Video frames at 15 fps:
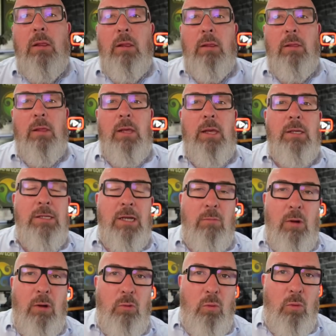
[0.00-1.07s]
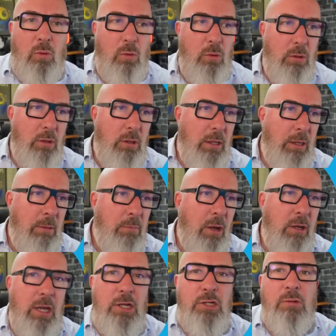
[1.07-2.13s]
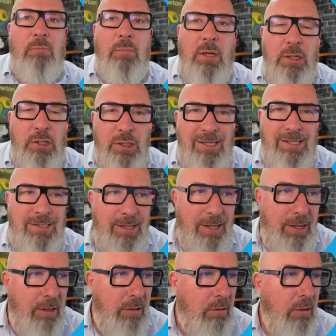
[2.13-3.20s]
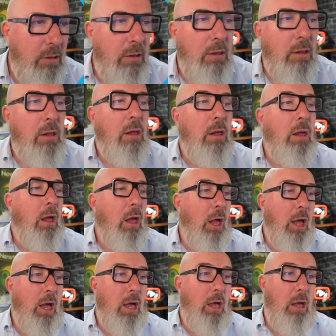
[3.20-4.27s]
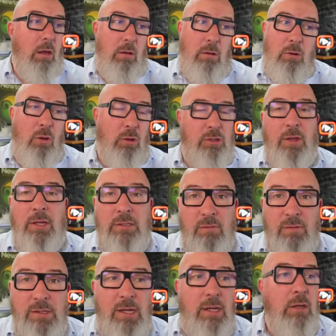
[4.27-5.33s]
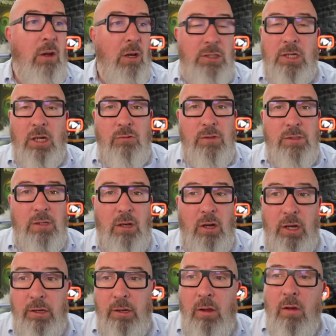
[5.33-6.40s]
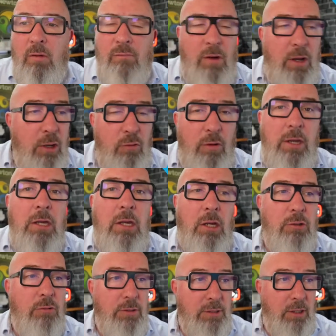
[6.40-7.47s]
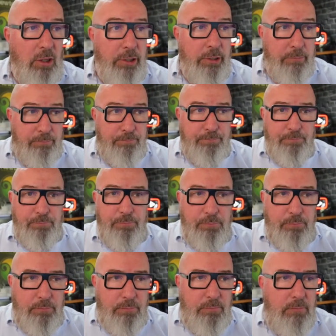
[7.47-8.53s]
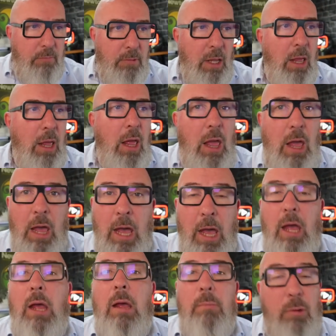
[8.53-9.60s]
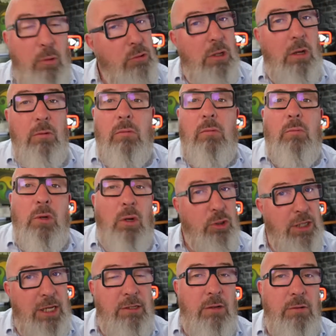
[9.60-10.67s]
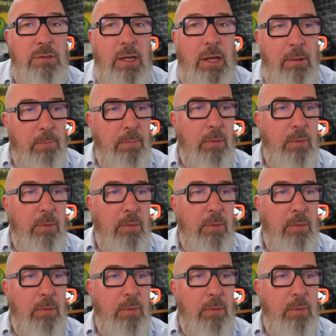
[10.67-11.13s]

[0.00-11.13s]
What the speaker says: the Second World War embarkation beaches there. Lots of things to visit, nice countryside, very green countryside. But also we got chateaus there.